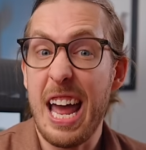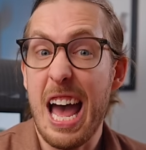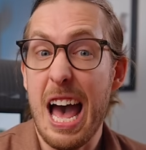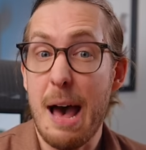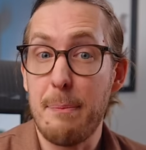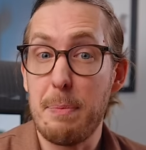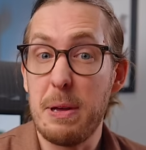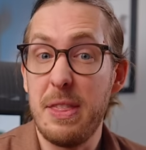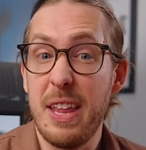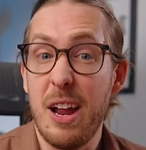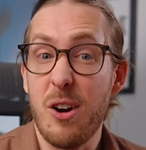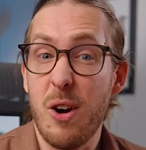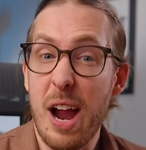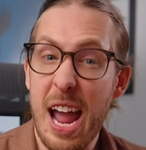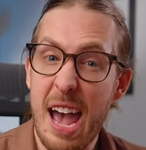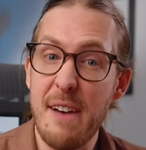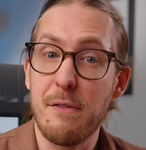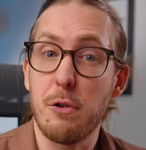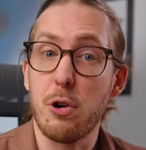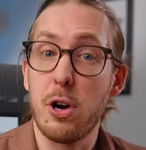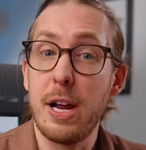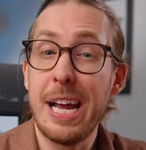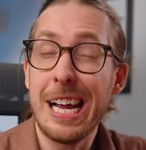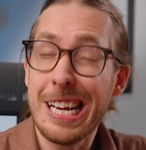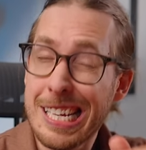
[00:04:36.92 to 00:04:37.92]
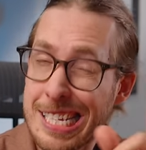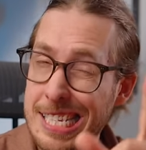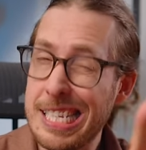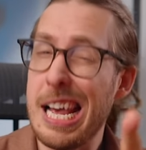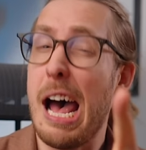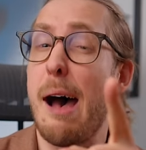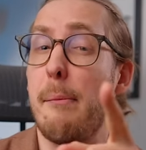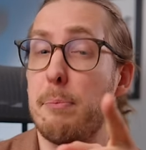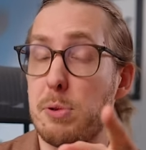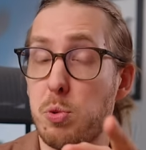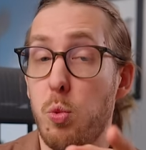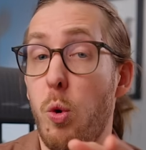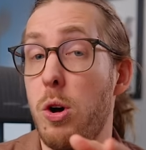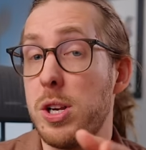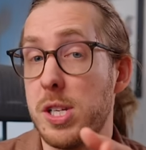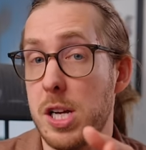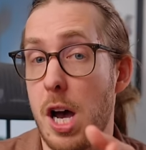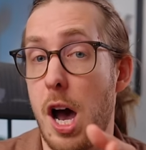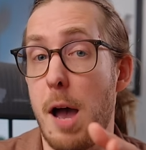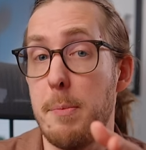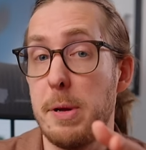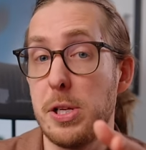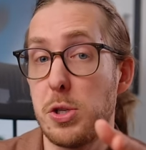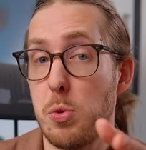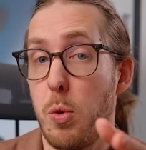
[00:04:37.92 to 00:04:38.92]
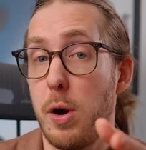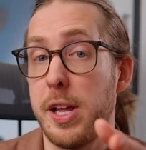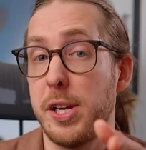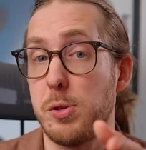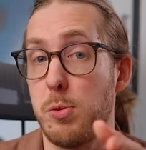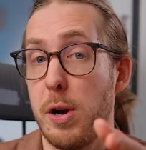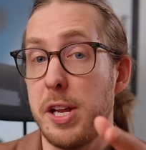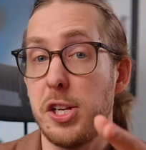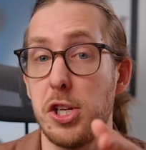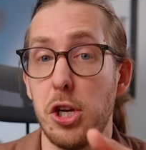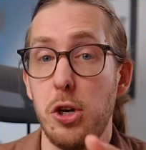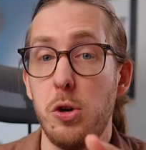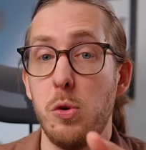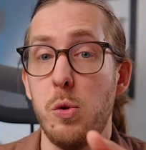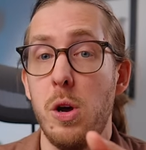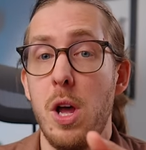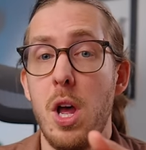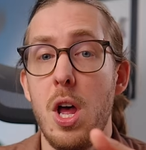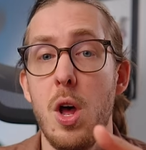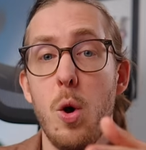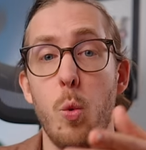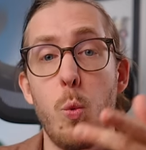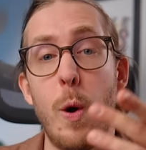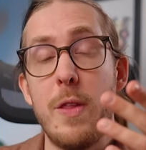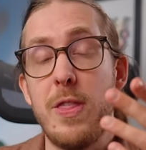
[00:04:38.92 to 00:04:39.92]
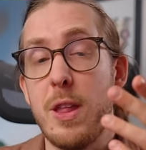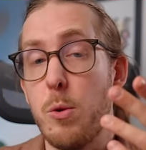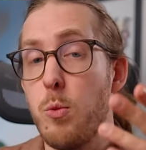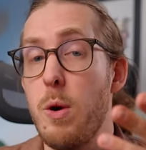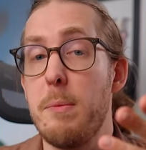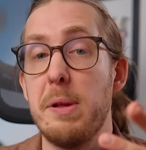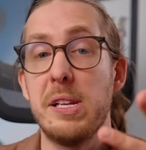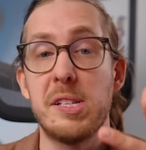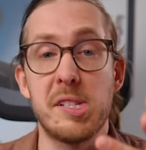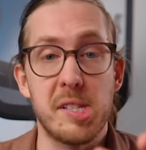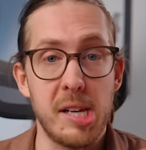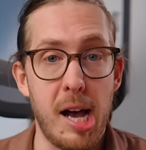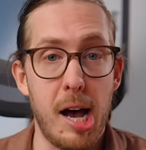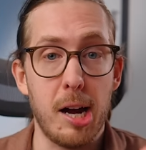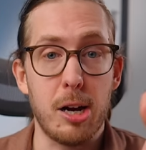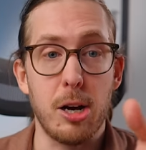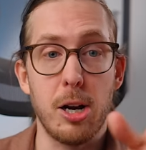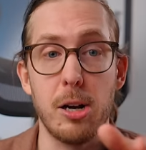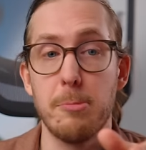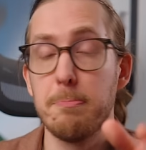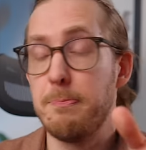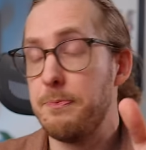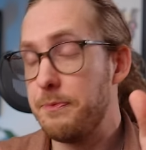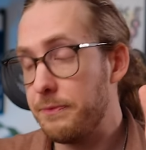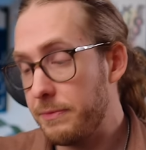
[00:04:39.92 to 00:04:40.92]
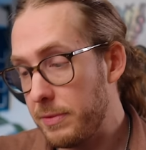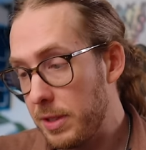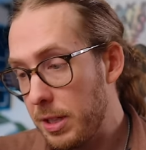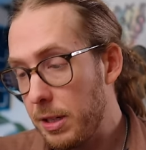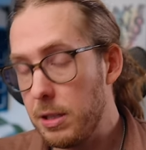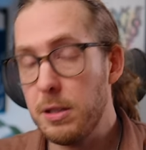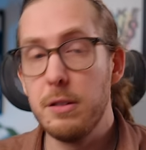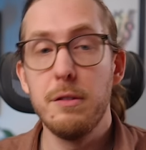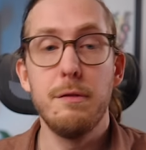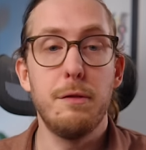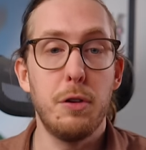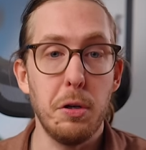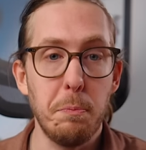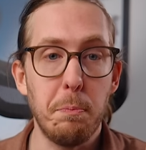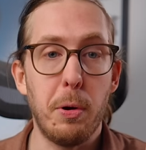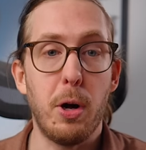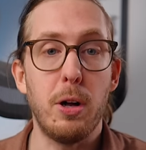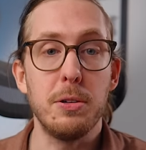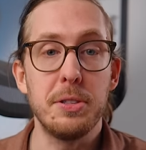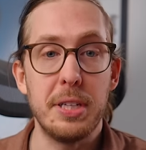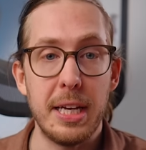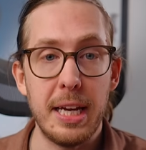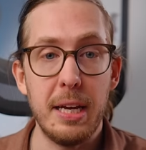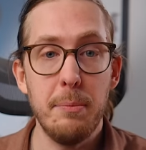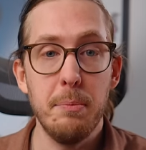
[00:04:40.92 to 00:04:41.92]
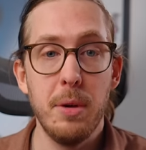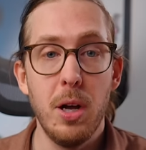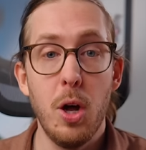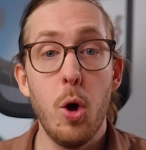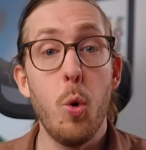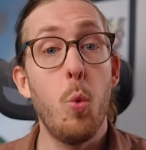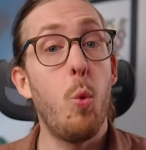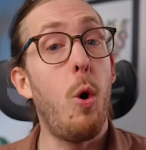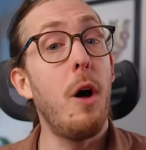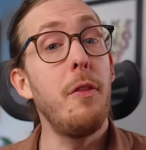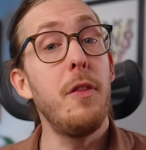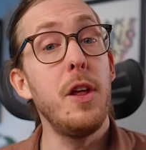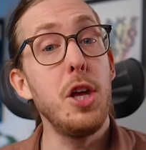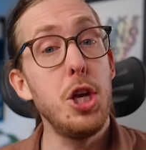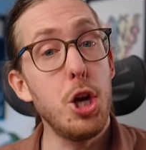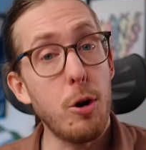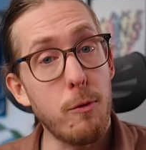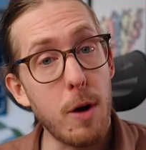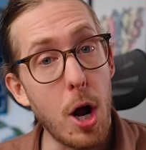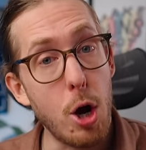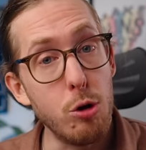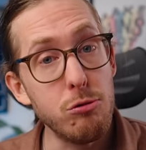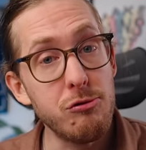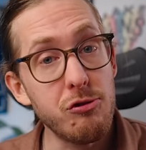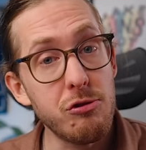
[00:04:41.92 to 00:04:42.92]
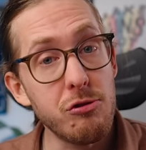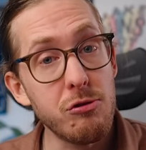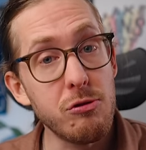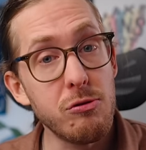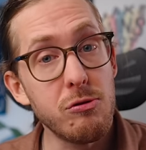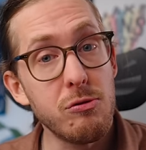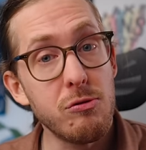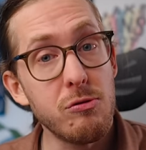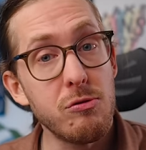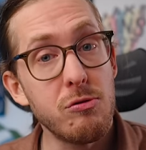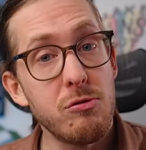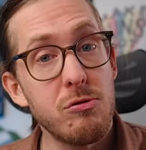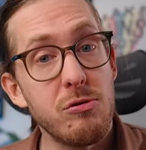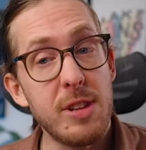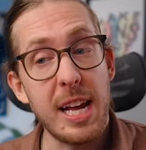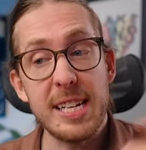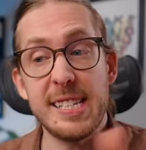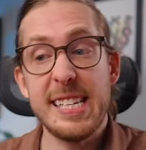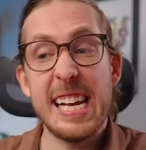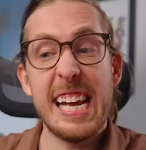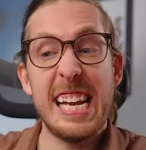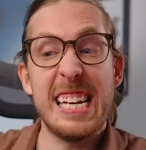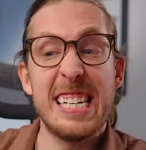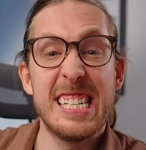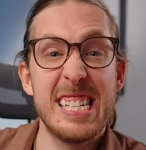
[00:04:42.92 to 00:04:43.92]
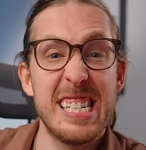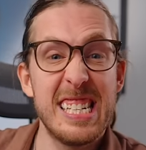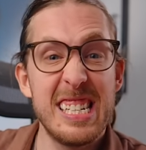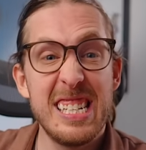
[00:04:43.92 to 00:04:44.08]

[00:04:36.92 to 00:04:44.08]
happen there ever, except one time in 2022 when the women's soccer football team won the Euros. That's it.